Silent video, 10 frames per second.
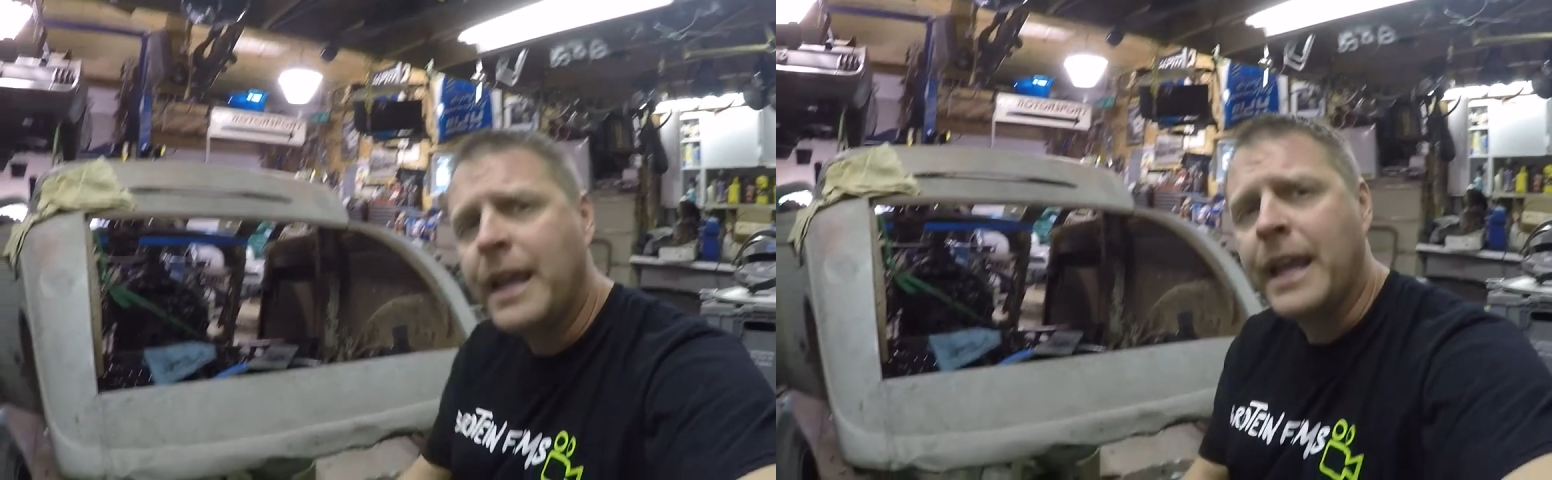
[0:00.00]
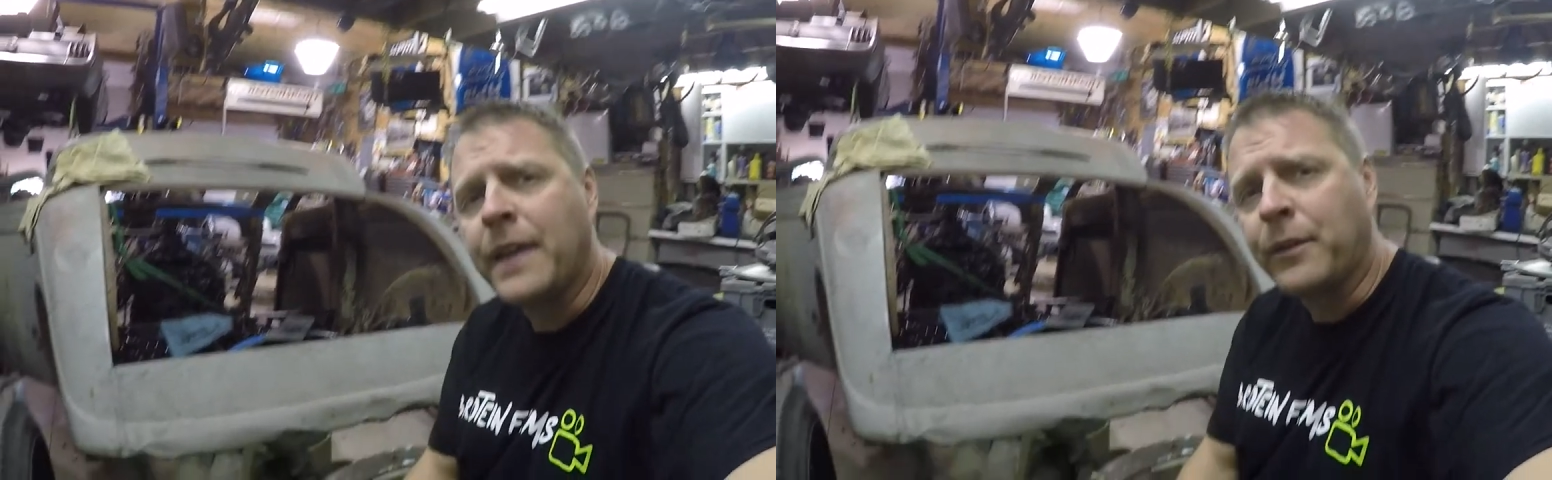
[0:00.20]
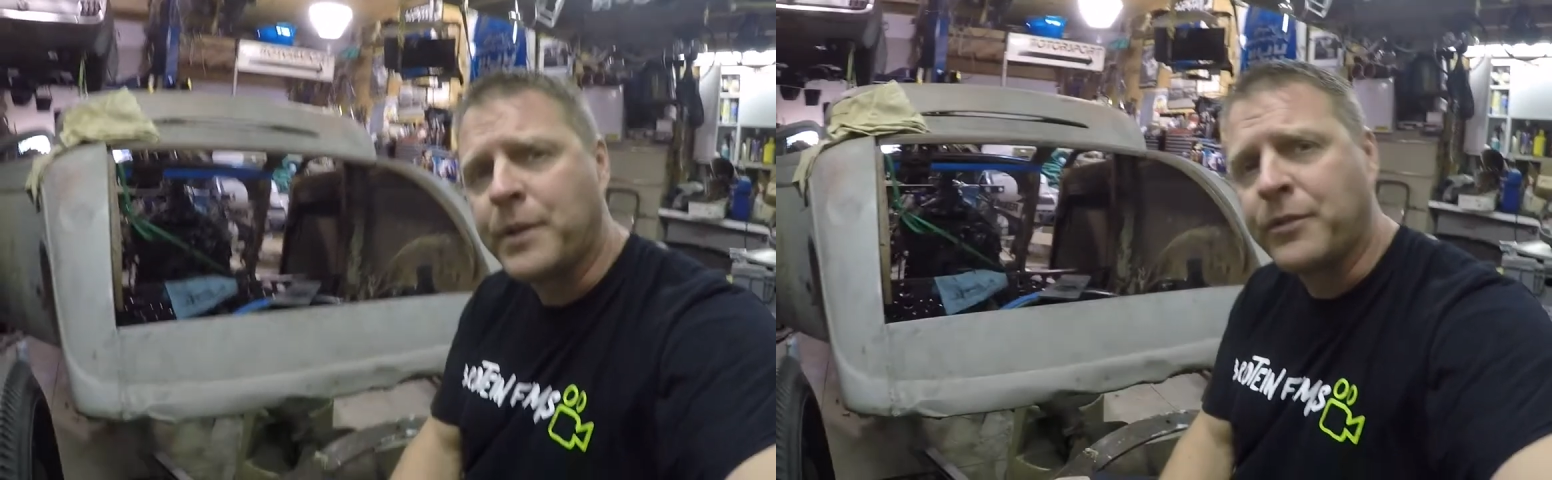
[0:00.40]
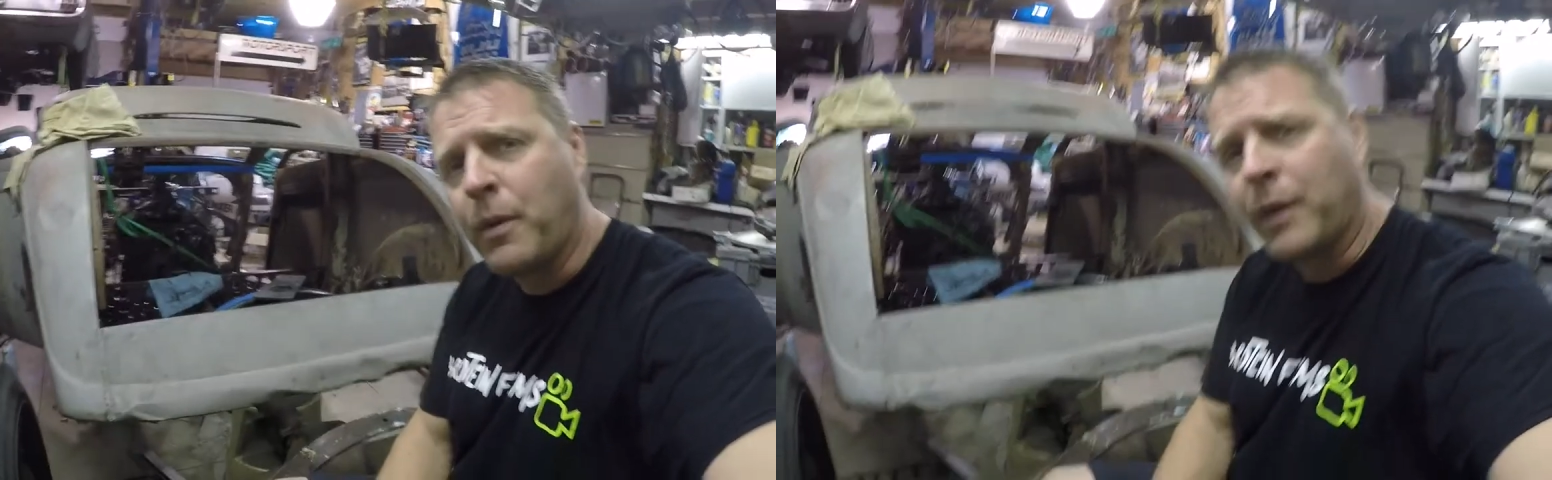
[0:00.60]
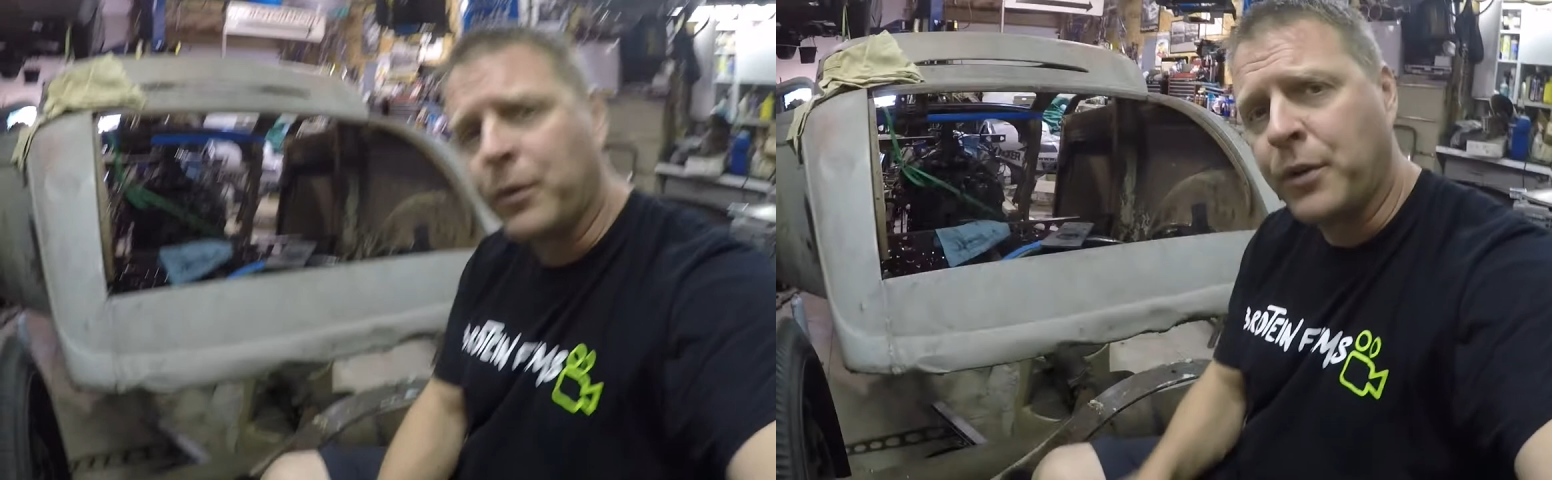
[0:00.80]
and the reason
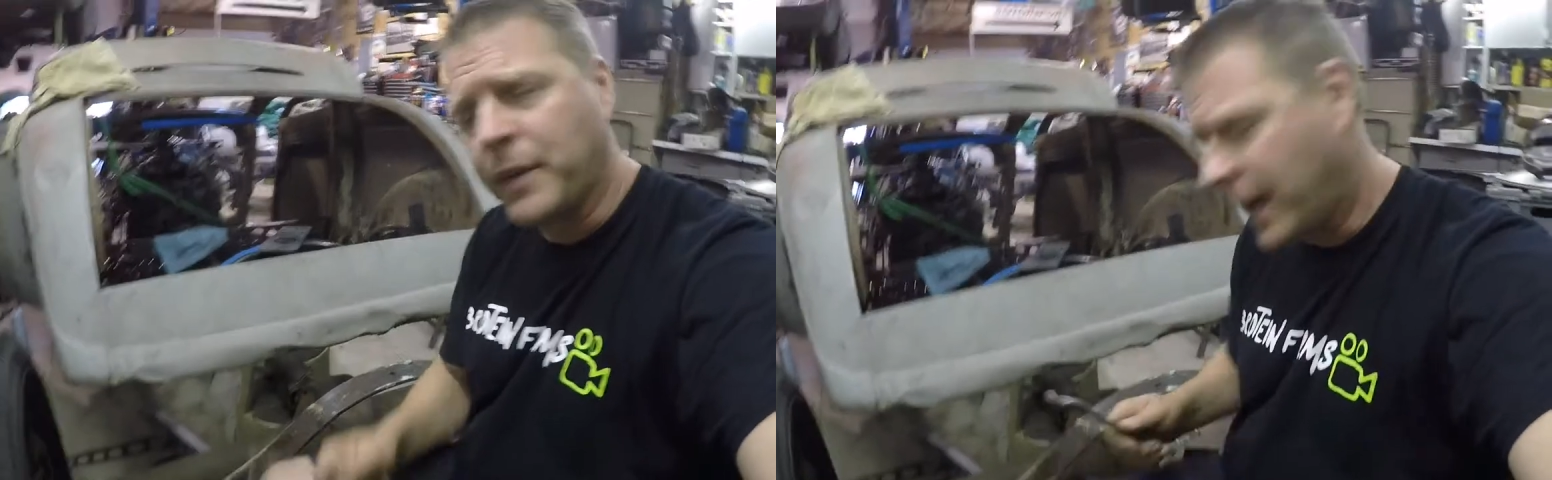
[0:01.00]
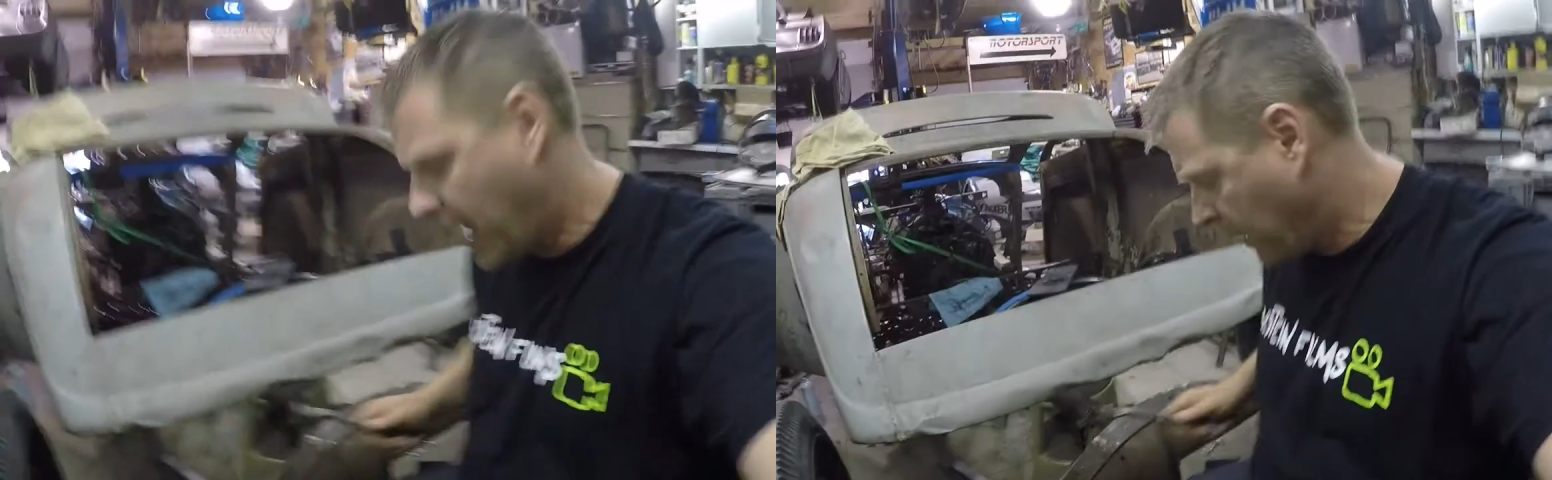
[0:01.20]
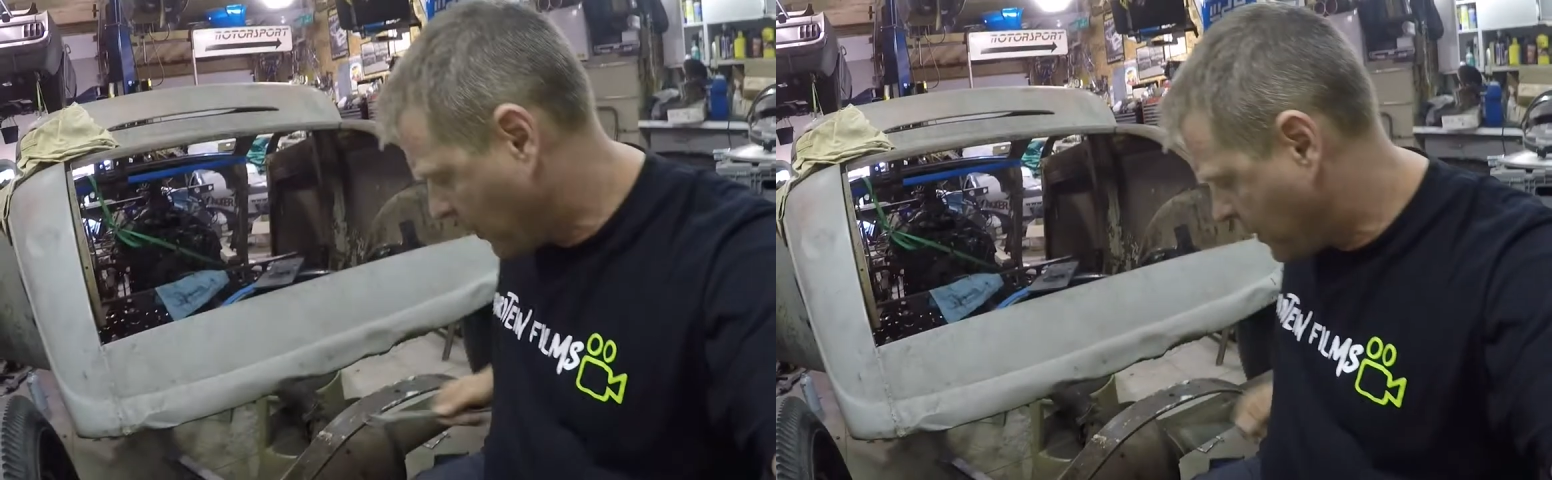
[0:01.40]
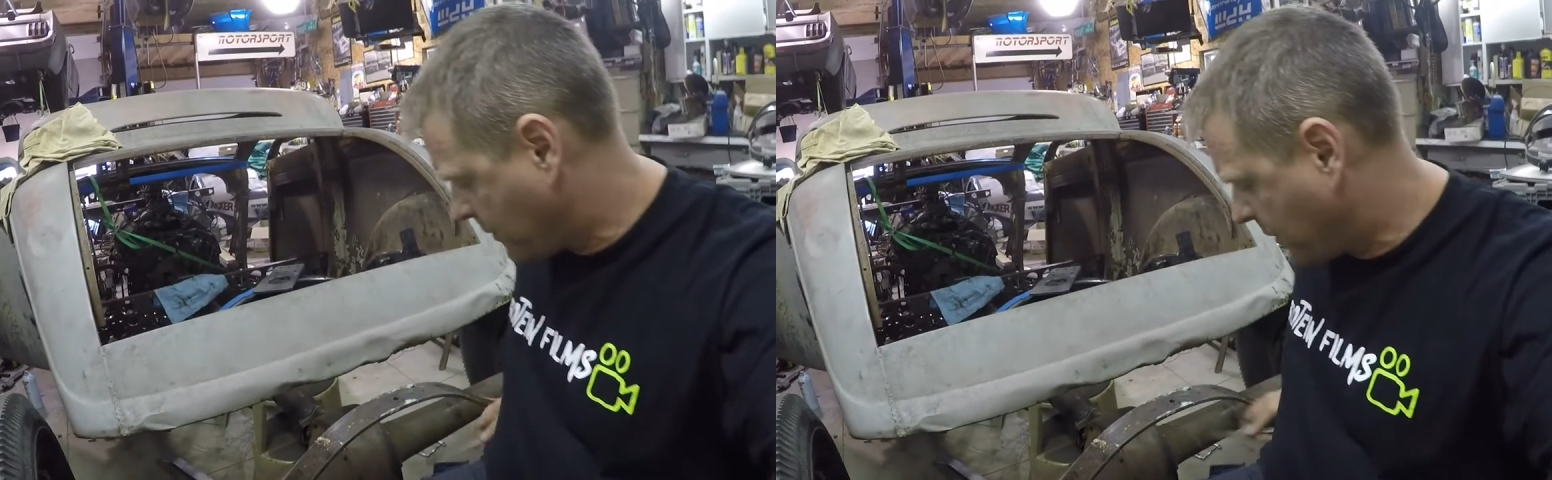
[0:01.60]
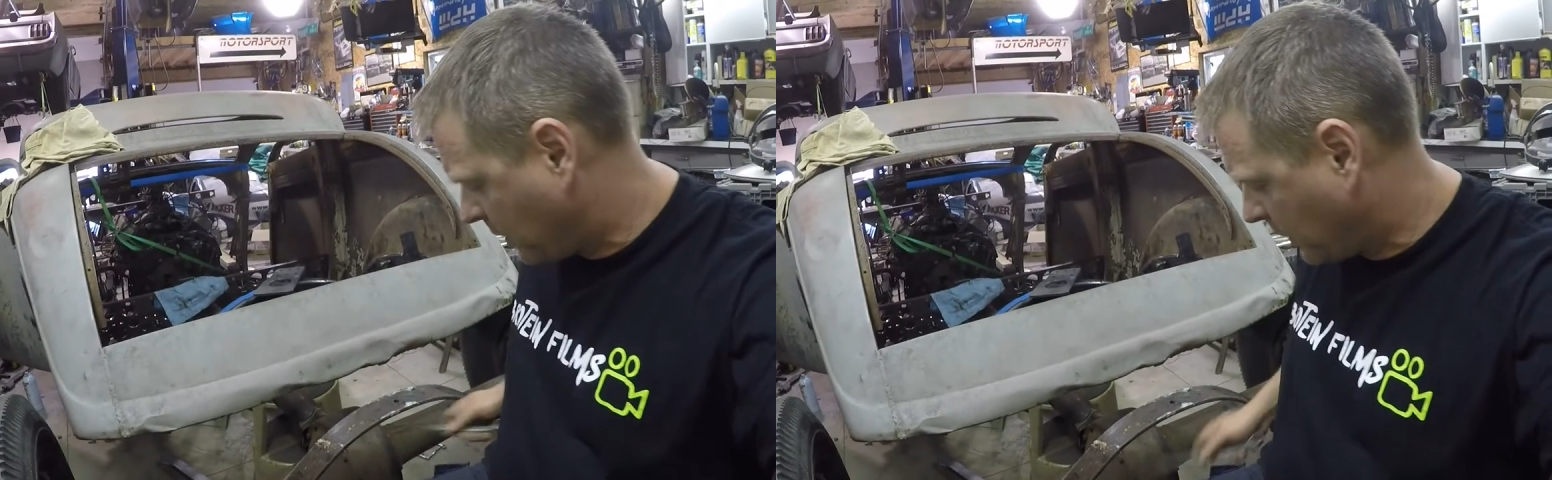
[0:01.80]
why we're doing that high arch is
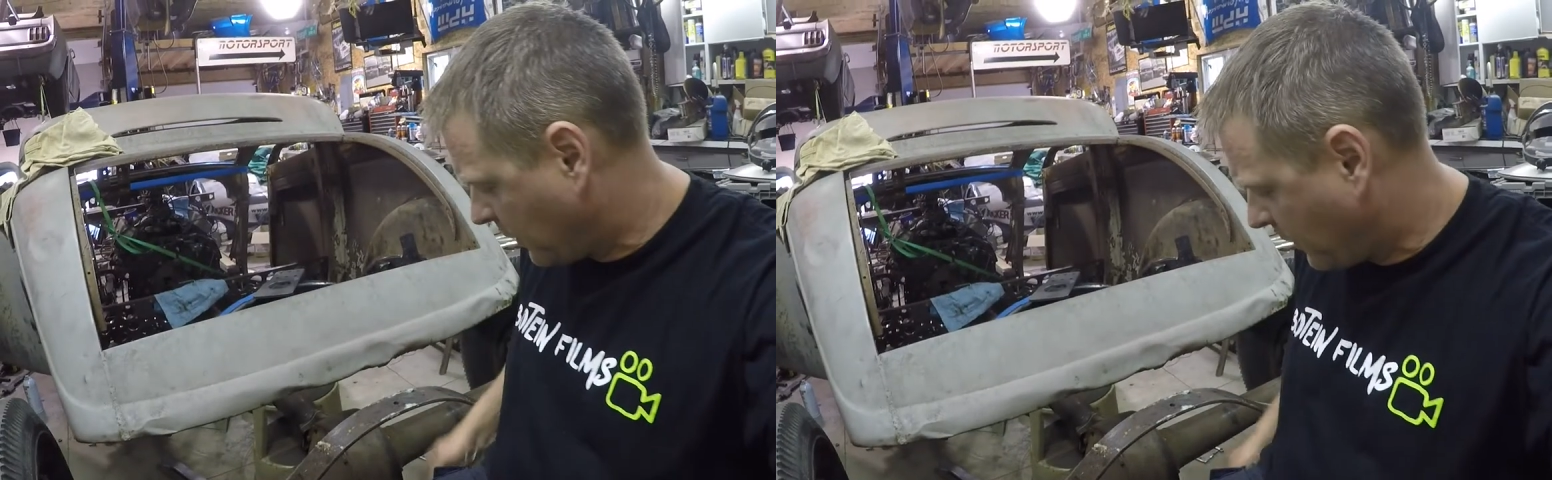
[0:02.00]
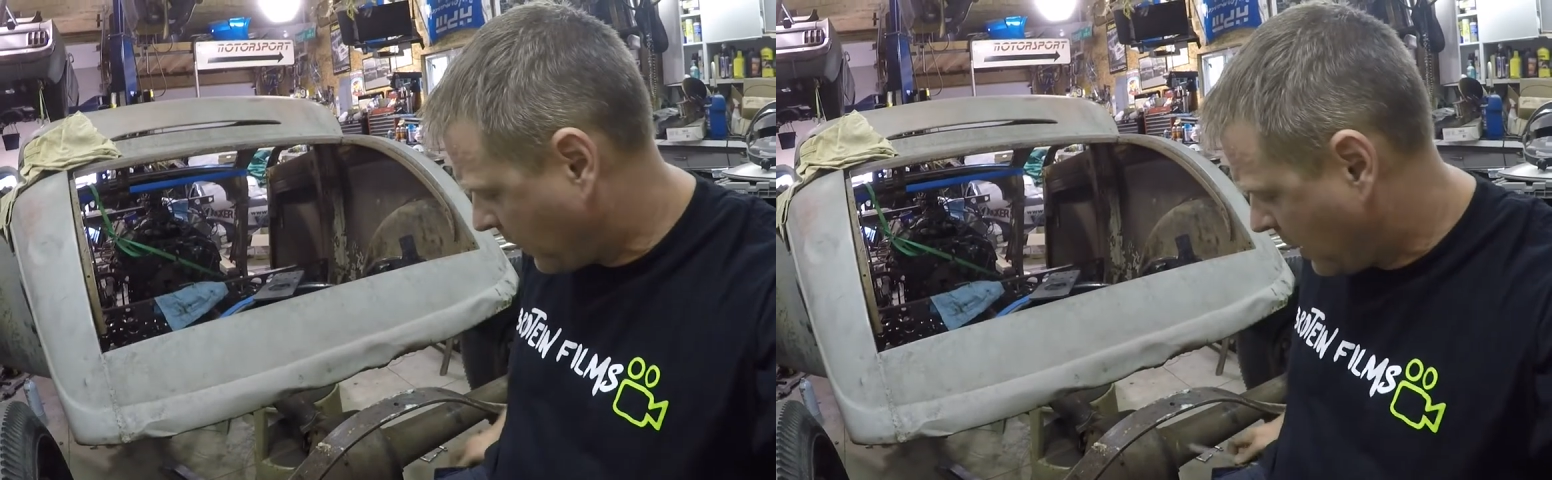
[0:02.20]
to clear the,